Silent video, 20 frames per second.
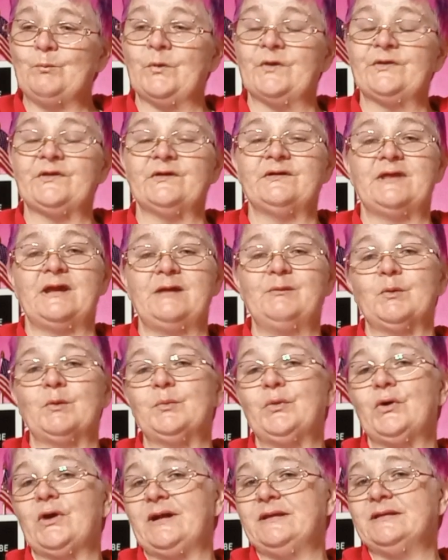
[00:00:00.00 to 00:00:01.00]
whether they
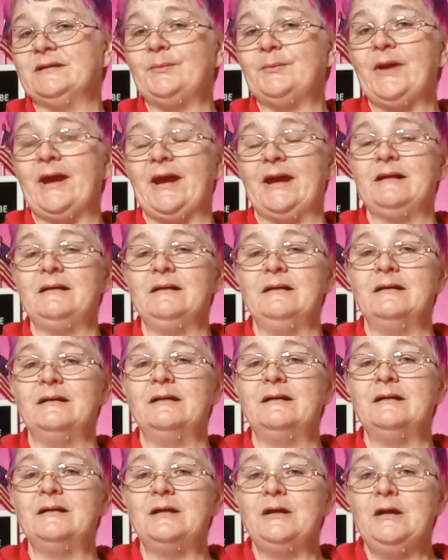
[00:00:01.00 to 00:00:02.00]
were put in the pen
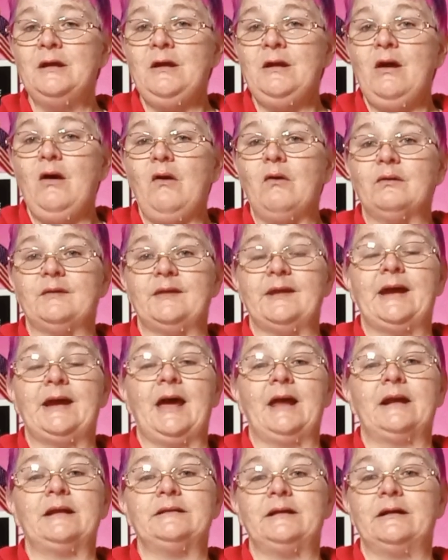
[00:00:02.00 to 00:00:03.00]
or they
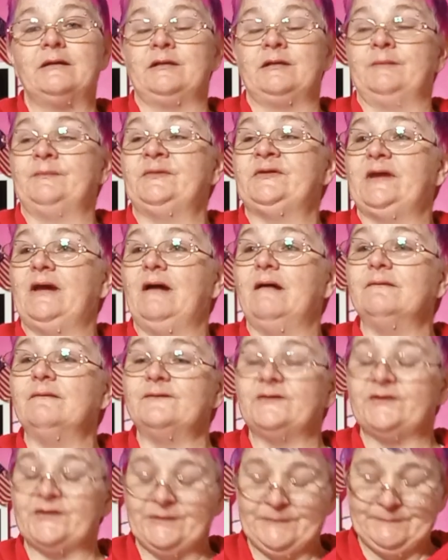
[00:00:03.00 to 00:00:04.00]
got in there
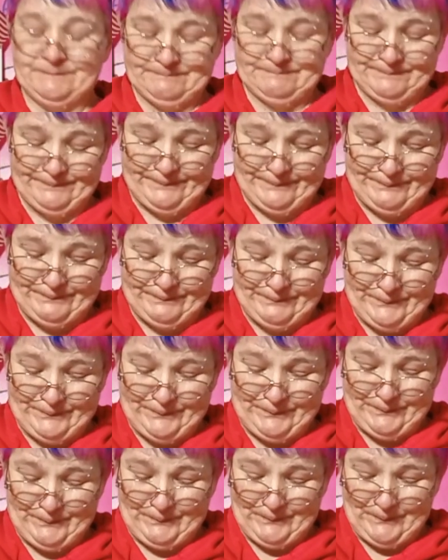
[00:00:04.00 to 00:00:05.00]
themselves.
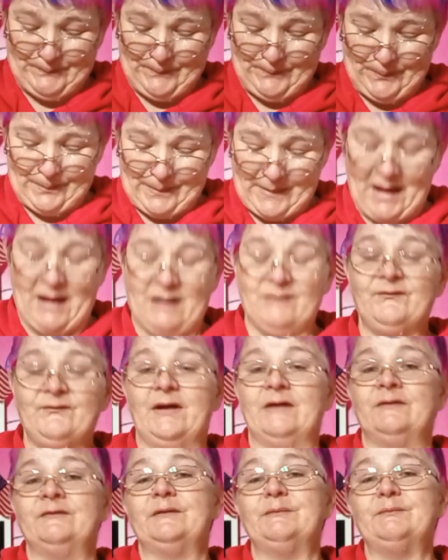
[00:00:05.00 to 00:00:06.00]
I
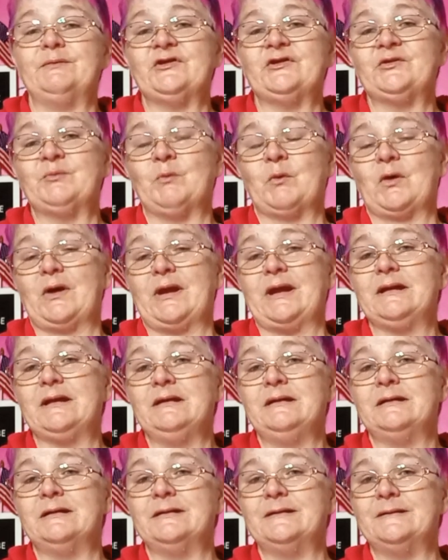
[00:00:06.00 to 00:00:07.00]
found them this
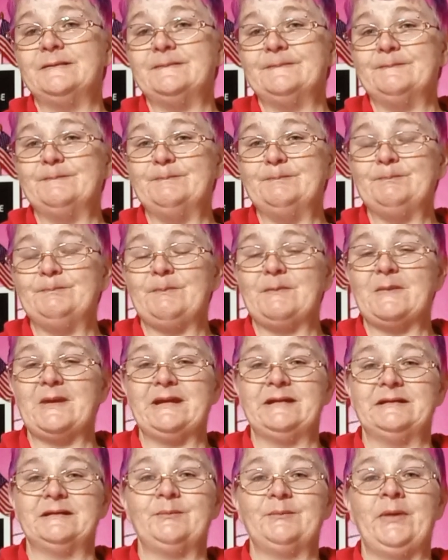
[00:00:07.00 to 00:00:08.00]
morning
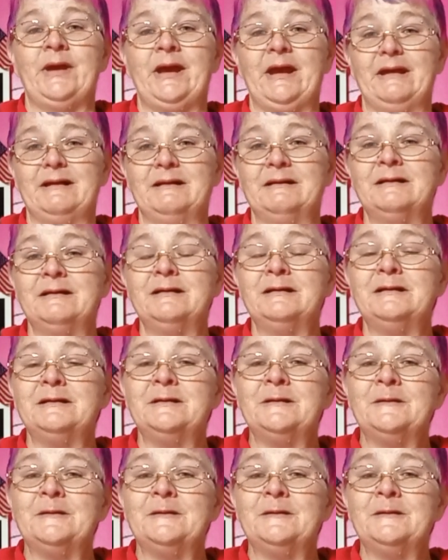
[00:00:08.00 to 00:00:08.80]
in the pen